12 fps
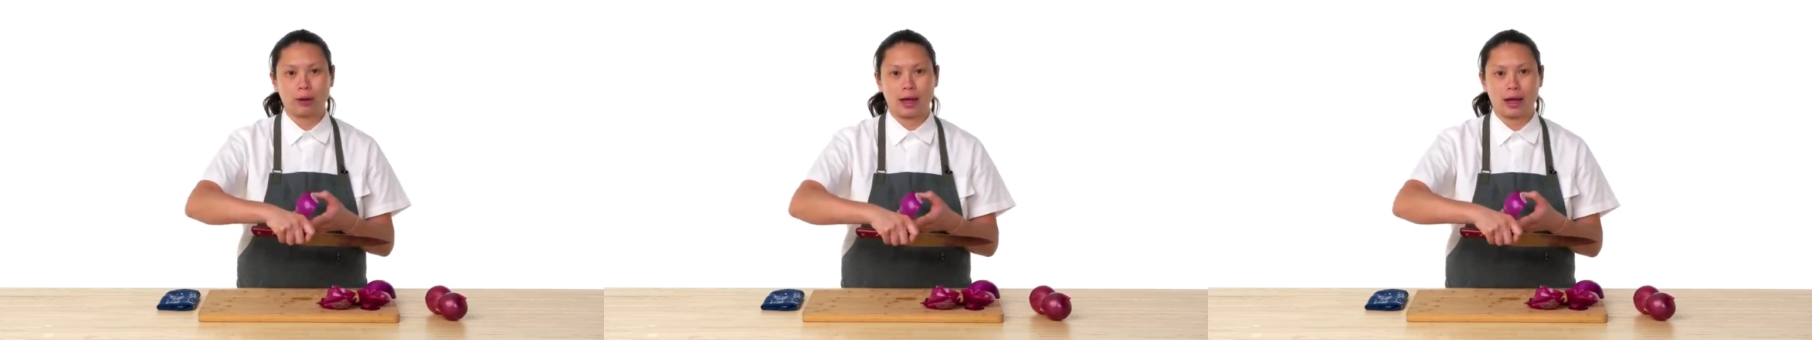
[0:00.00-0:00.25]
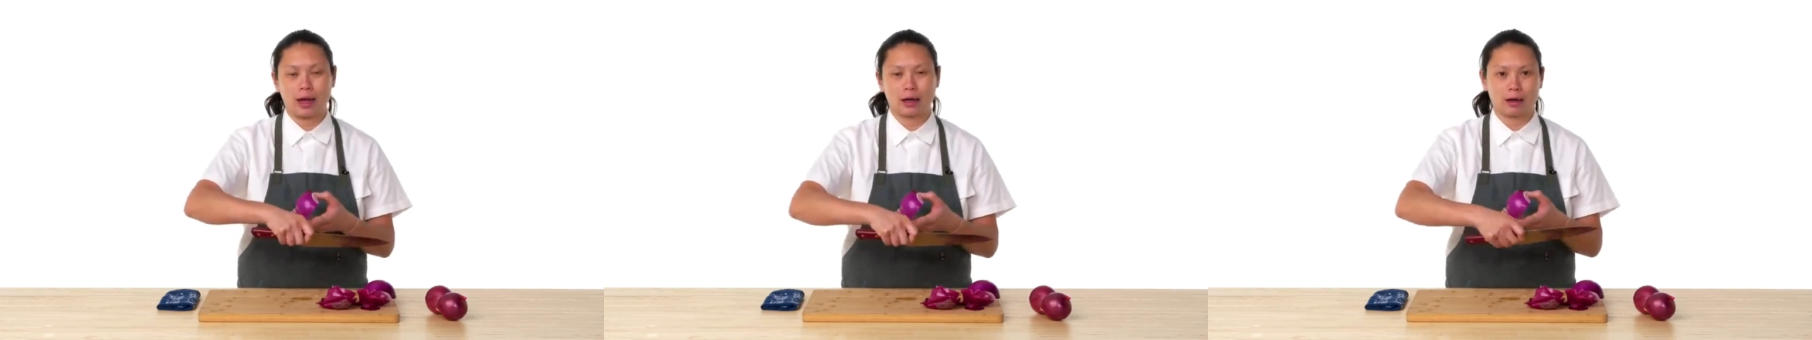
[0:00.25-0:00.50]
my
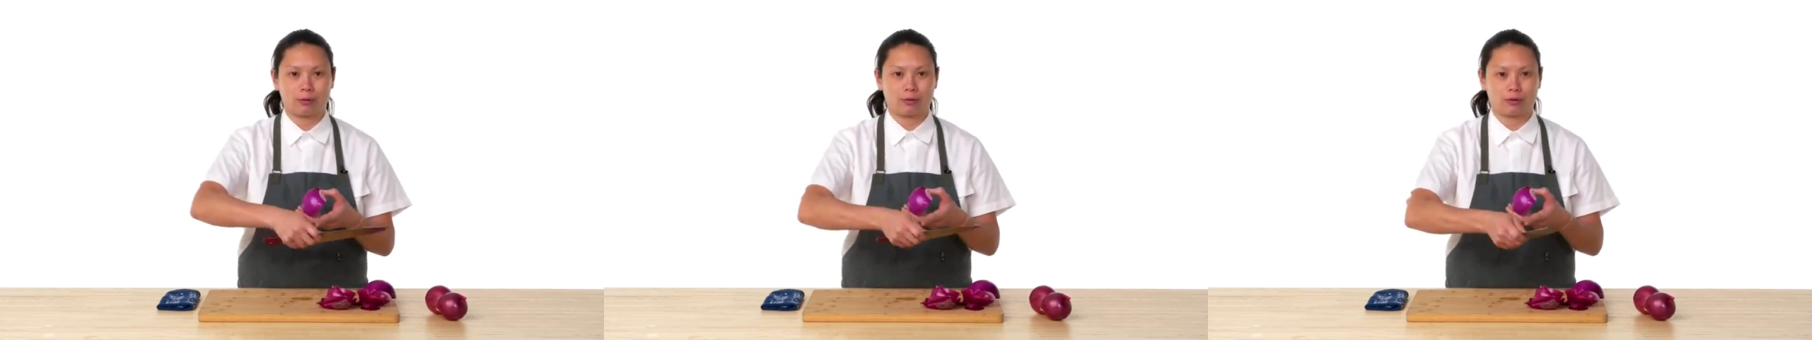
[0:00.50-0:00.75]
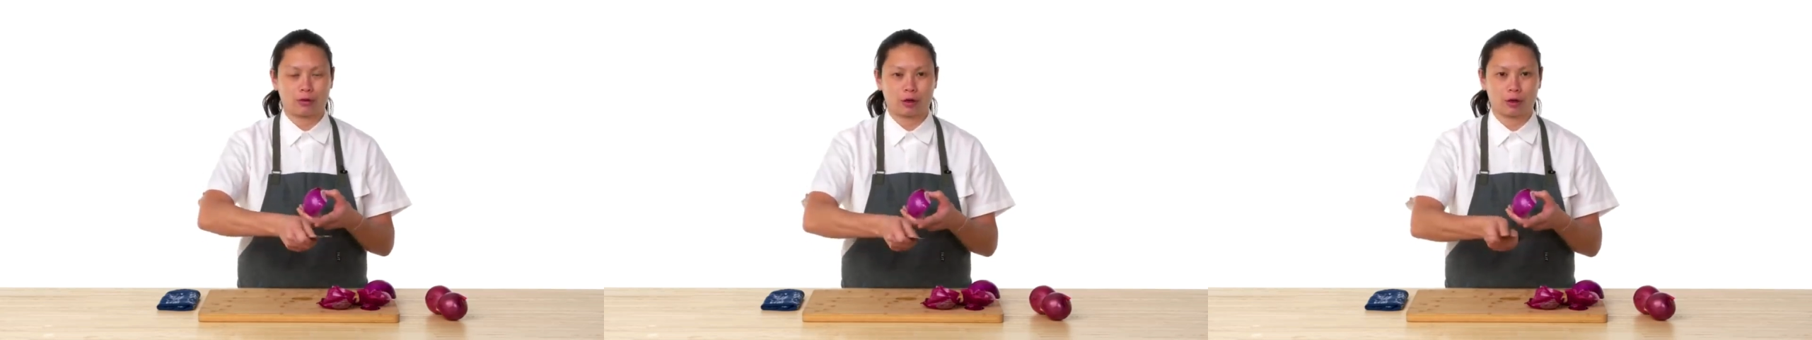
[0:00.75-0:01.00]
hand up
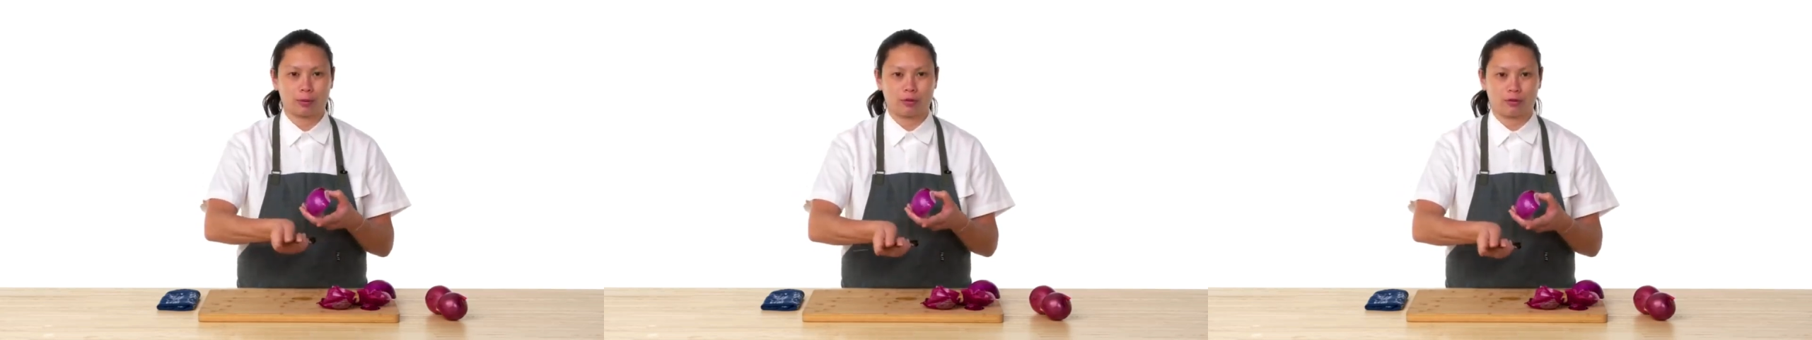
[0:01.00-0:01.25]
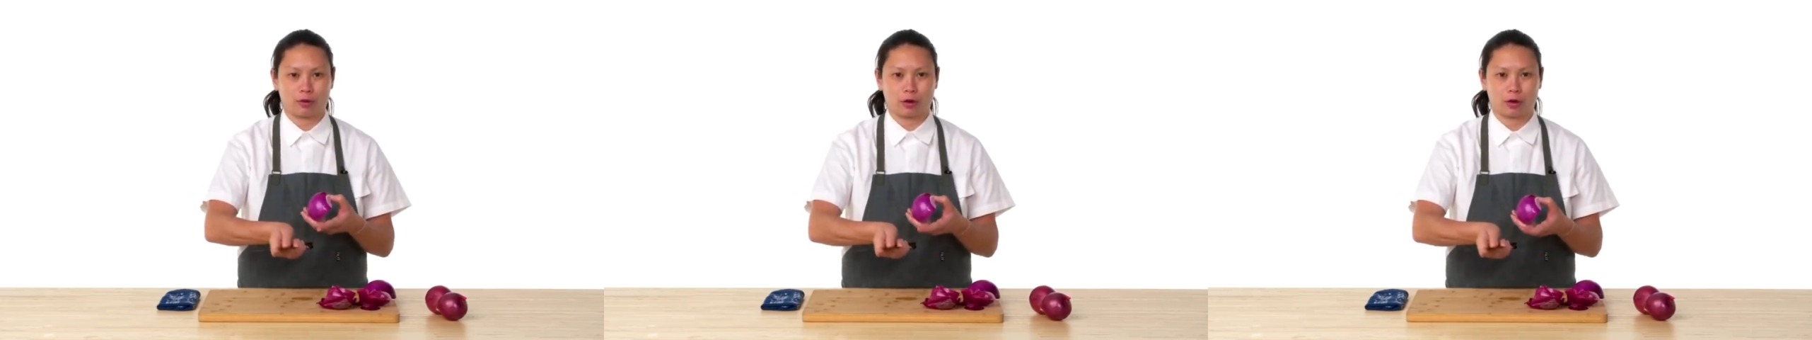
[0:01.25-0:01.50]
for a little
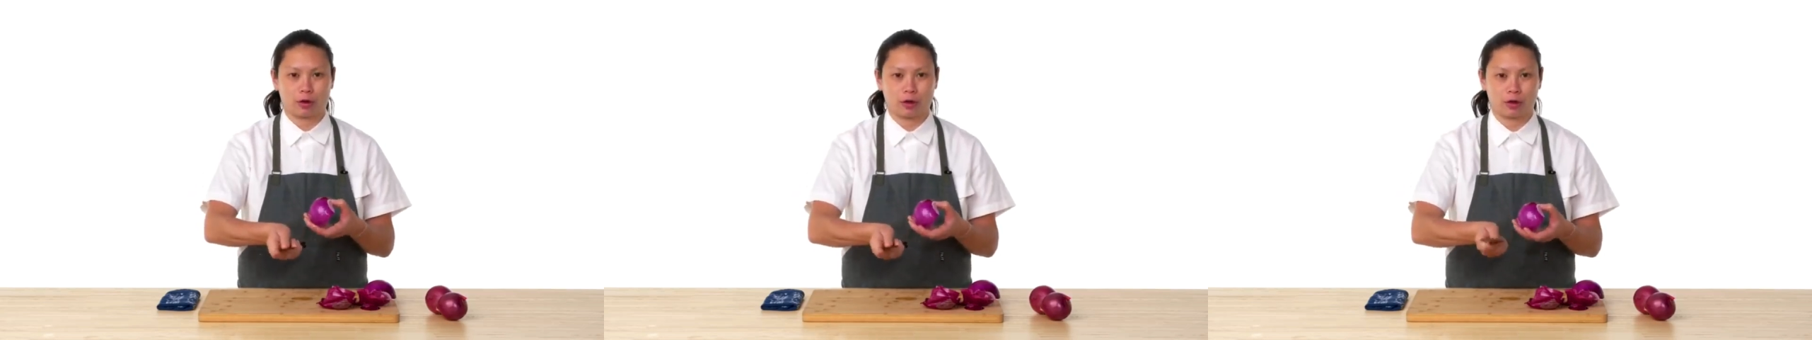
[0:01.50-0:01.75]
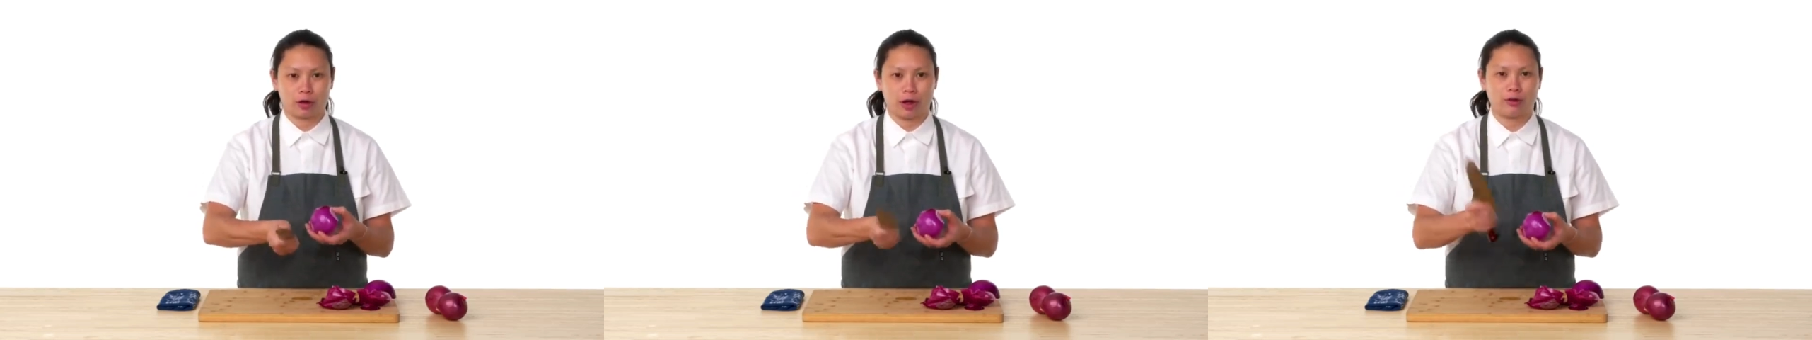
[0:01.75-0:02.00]
bit further
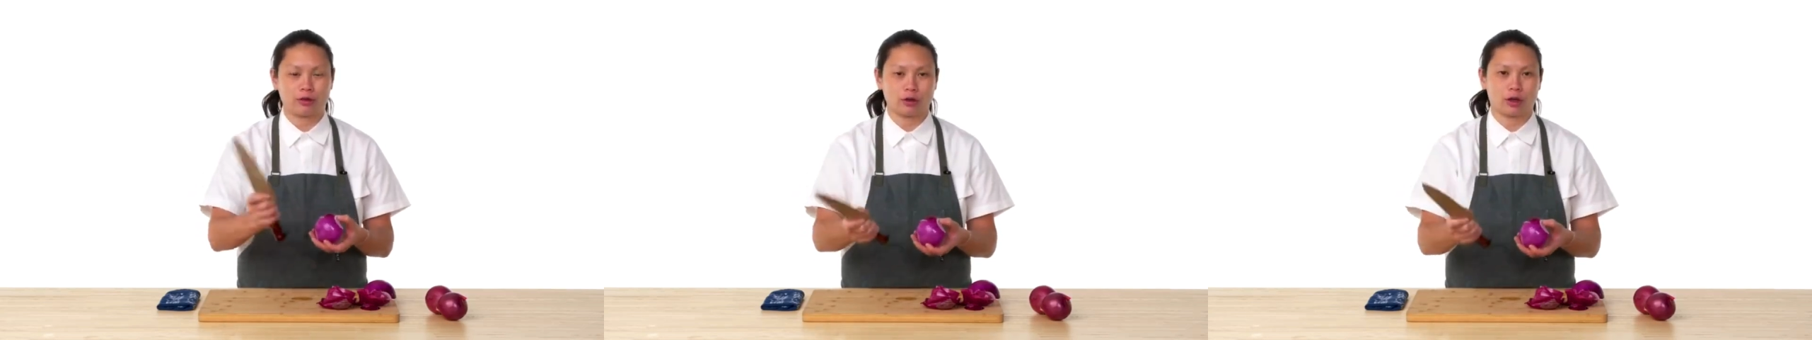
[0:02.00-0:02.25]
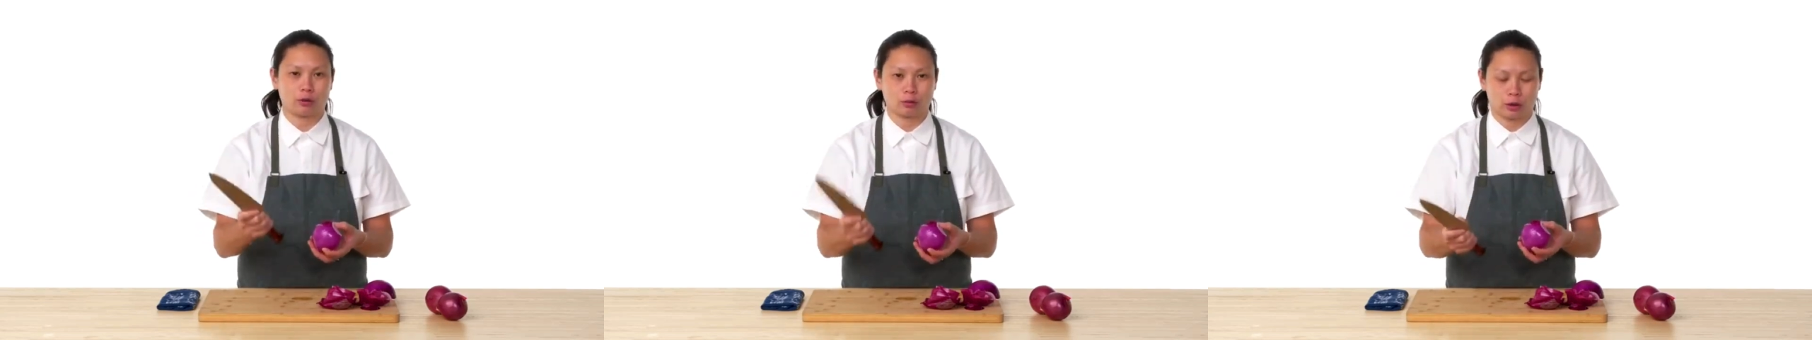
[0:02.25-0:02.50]
on the knife
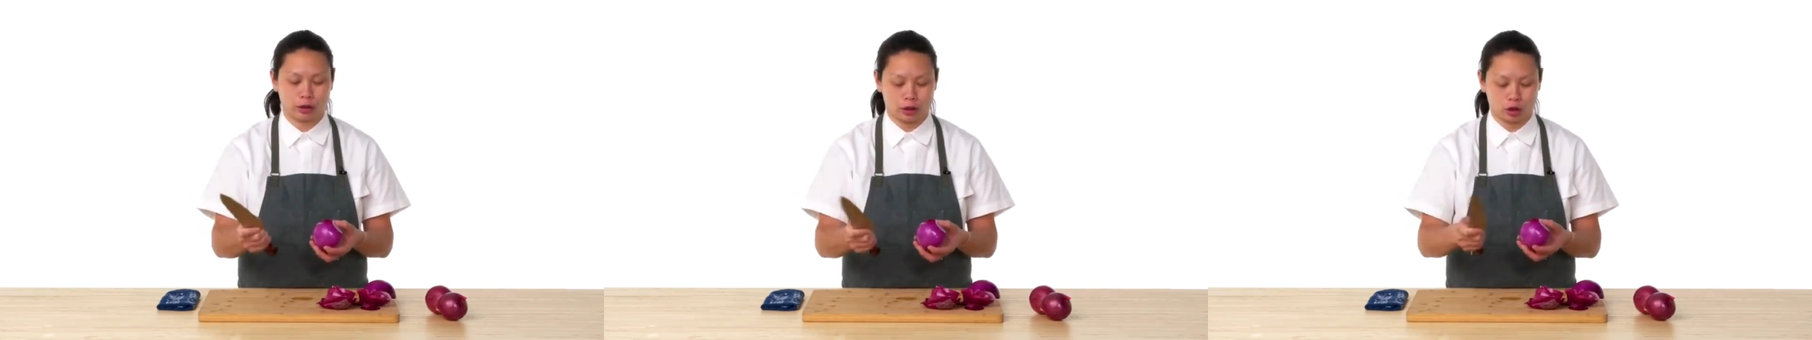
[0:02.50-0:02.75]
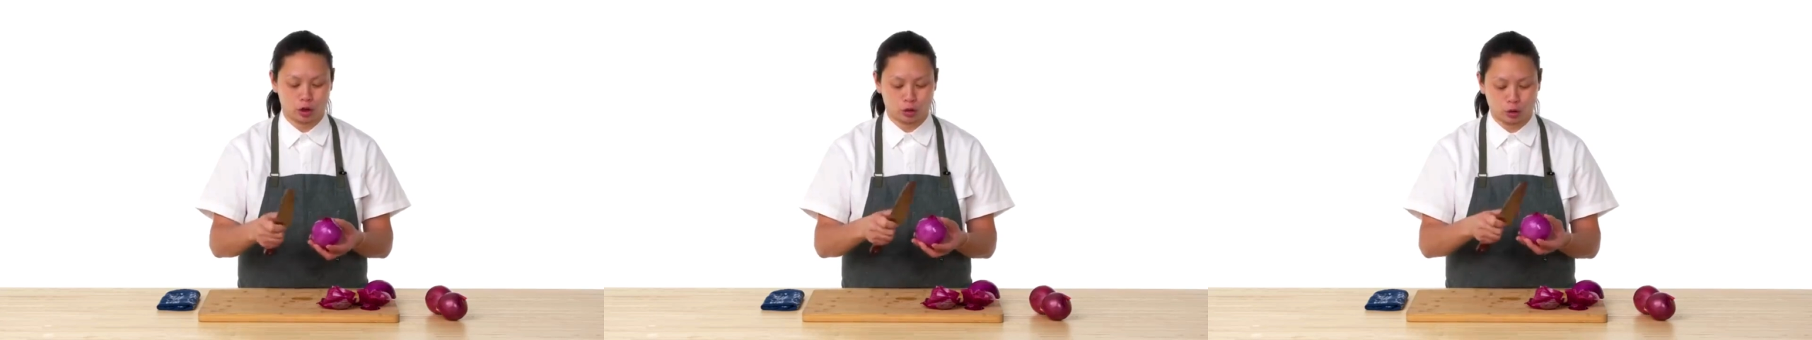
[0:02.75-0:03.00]
so I can really
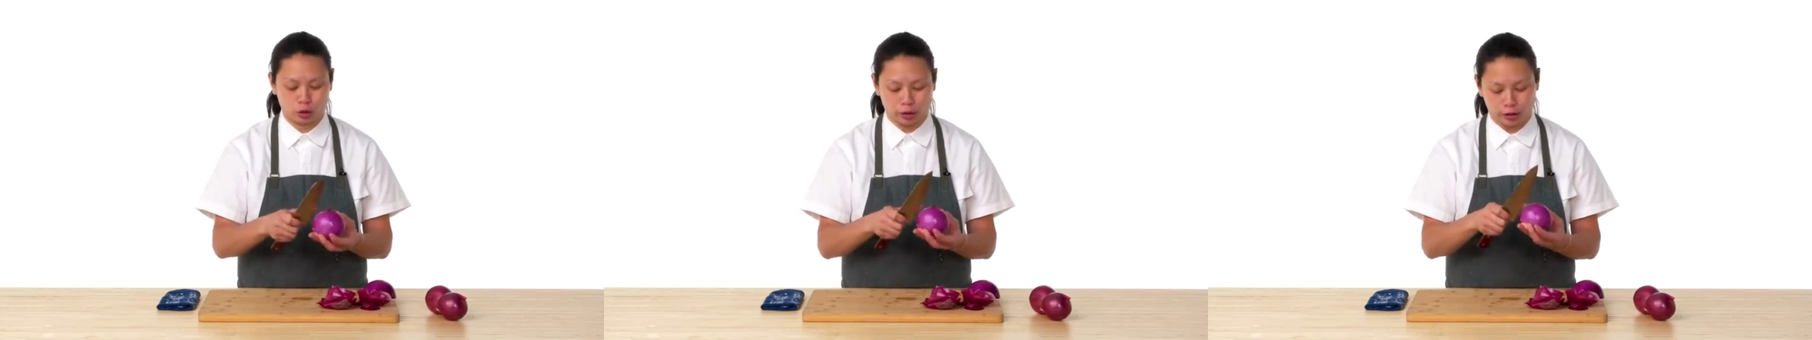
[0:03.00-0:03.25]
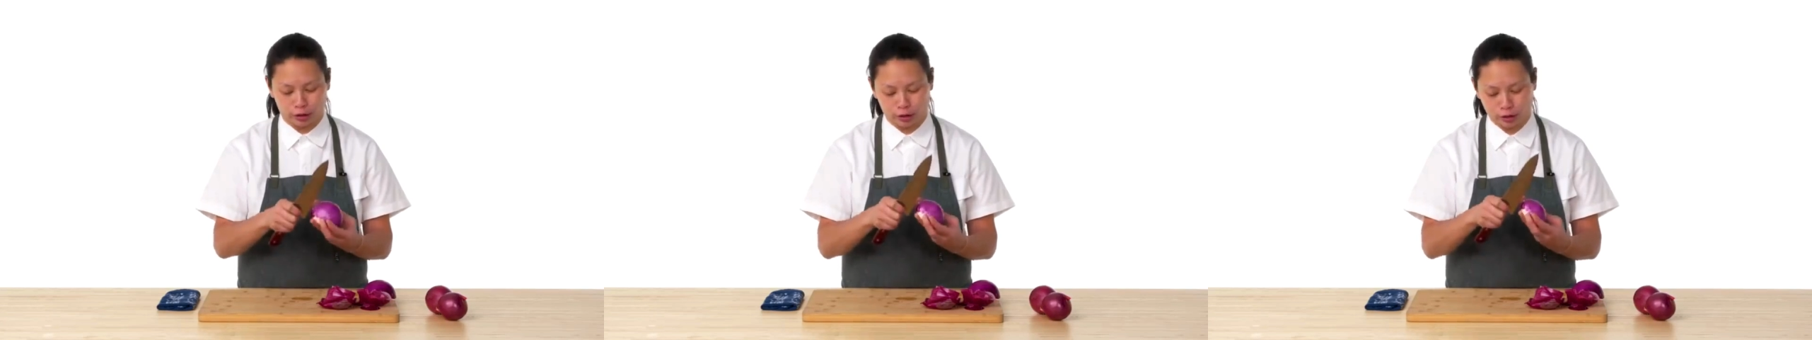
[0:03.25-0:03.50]
control it.